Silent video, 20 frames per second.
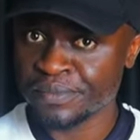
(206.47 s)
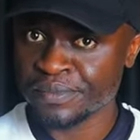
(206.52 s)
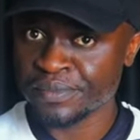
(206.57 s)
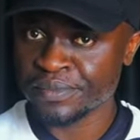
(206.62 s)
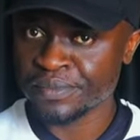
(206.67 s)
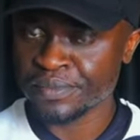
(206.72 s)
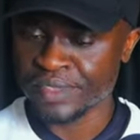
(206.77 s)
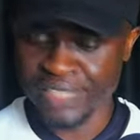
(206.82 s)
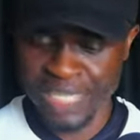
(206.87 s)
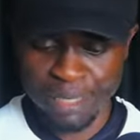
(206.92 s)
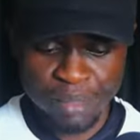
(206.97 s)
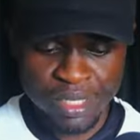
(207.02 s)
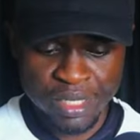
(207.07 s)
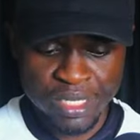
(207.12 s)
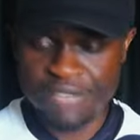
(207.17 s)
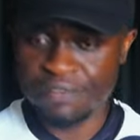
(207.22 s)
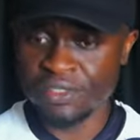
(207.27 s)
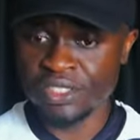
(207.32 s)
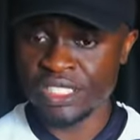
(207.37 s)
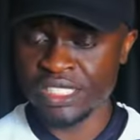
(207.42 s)
I mean,
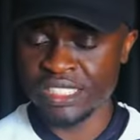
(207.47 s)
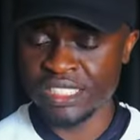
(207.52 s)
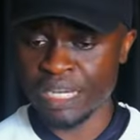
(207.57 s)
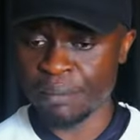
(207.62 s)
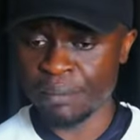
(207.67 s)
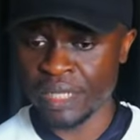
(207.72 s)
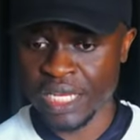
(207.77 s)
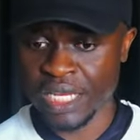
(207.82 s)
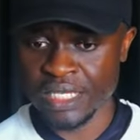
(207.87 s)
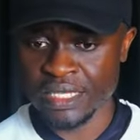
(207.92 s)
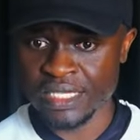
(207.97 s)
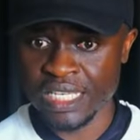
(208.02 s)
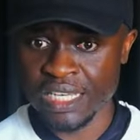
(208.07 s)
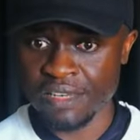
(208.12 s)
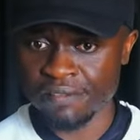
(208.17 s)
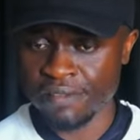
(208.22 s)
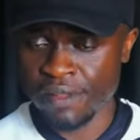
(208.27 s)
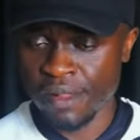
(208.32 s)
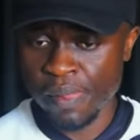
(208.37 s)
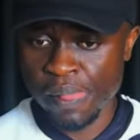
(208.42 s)
even the Damina himself,
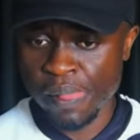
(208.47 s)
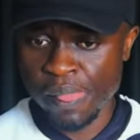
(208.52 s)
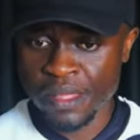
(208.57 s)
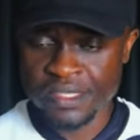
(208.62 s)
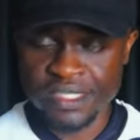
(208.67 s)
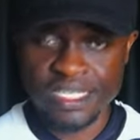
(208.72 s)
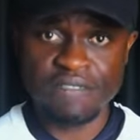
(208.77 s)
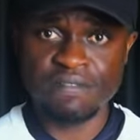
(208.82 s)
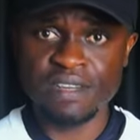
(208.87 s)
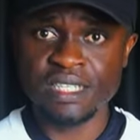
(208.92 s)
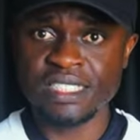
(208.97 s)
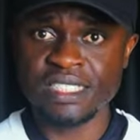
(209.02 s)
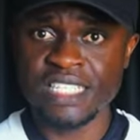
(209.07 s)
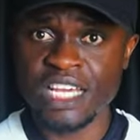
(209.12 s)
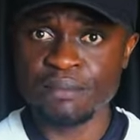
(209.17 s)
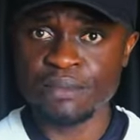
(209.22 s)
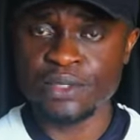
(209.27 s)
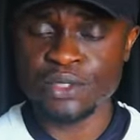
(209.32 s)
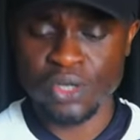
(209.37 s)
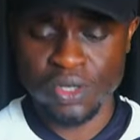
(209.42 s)
several
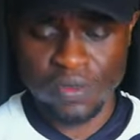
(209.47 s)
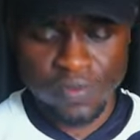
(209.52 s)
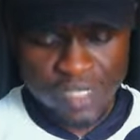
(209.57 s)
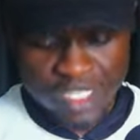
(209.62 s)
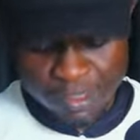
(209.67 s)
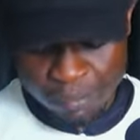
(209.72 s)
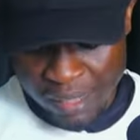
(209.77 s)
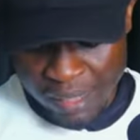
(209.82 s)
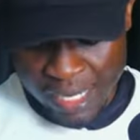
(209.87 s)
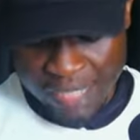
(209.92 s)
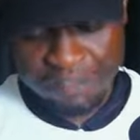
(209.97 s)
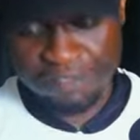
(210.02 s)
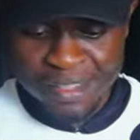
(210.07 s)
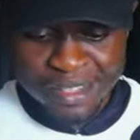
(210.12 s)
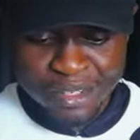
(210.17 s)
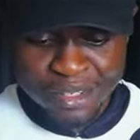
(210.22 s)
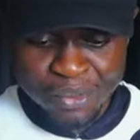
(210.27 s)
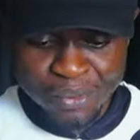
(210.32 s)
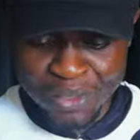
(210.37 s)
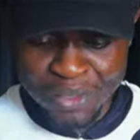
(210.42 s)
times on this
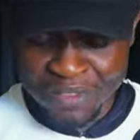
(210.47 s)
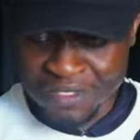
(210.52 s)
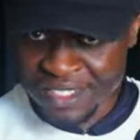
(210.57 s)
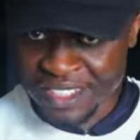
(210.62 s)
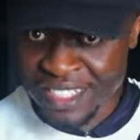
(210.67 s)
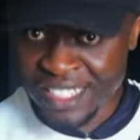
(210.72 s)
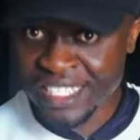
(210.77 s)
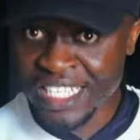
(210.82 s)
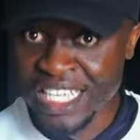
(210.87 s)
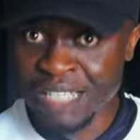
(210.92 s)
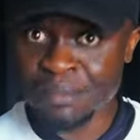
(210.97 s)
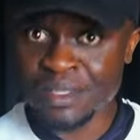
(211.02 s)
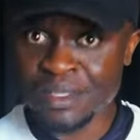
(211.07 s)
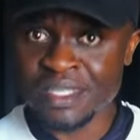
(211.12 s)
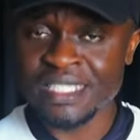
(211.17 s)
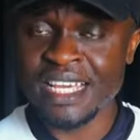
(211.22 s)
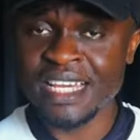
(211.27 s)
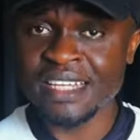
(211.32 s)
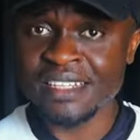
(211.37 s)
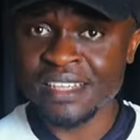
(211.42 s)
platform, we've seen him
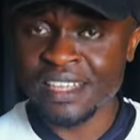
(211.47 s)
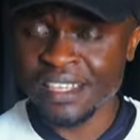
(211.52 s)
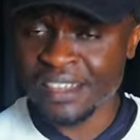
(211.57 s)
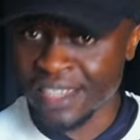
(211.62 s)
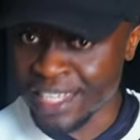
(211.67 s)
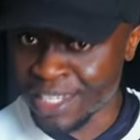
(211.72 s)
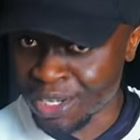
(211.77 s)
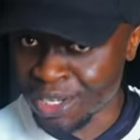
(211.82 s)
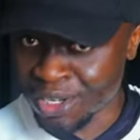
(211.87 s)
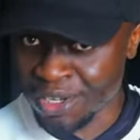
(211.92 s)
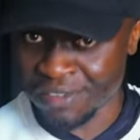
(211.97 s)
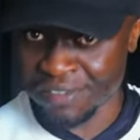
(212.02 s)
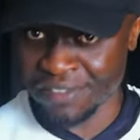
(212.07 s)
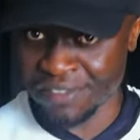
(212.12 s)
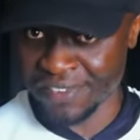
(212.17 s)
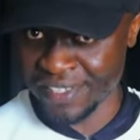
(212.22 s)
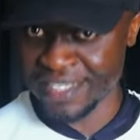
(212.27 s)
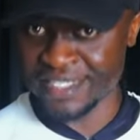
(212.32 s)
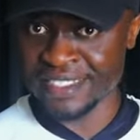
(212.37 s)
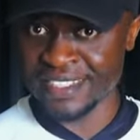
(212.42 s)
said a lot of
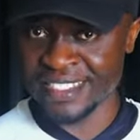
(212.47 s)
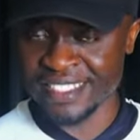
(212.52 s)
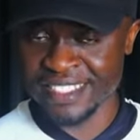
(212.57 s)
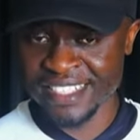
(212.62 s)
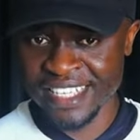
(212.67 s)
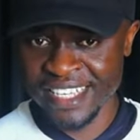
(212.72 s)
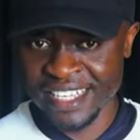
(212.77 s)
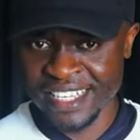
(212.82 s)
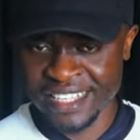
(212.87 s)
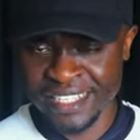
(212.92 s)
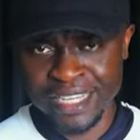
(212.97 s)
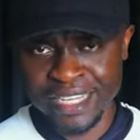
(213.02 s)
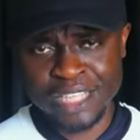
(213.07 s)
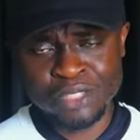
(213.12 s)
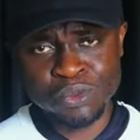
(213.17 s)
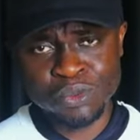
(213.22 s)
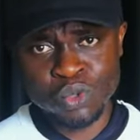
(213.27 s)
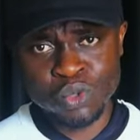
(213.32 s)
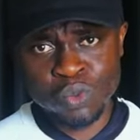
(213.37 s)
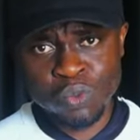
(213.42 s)
things that you
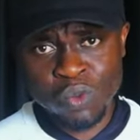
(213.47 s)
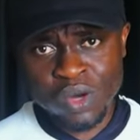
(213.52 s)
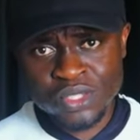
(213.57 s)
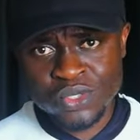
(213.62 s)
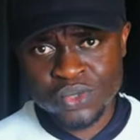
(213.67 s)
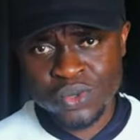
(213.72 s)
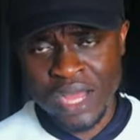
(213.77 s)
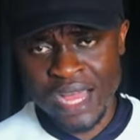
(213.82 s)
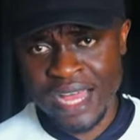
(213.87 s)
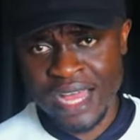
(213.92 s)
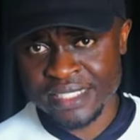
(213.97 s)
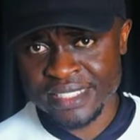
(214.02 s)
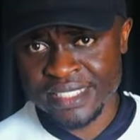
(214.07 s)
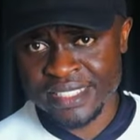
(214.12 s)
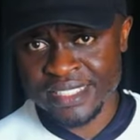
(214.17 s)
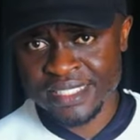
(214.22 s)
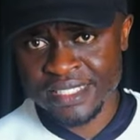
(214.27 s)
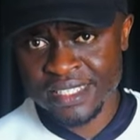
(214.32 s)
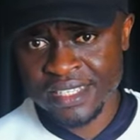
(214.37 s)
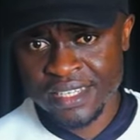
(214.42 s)
will want to ask,
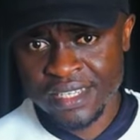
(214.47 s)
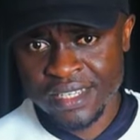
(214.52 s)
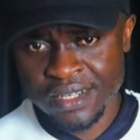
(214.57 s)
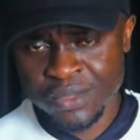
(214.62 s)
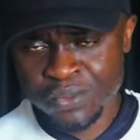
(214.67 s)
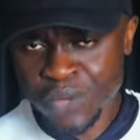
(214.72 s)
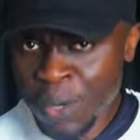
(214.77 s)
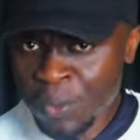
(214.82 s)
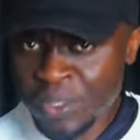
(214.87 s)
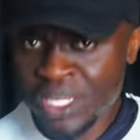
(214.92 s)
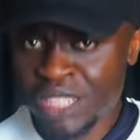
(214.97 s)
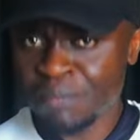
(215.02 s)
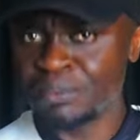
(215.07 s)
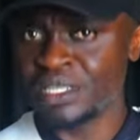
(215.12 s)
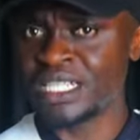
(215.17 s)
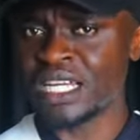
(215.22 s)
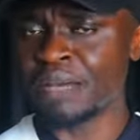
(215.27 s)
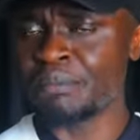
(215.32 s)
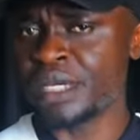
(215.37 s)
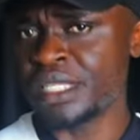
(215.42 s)
why would a
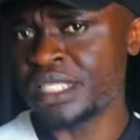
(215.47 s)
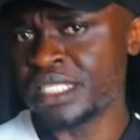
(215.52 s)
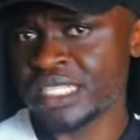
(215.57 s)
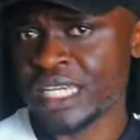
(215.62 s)
preacher make this kind of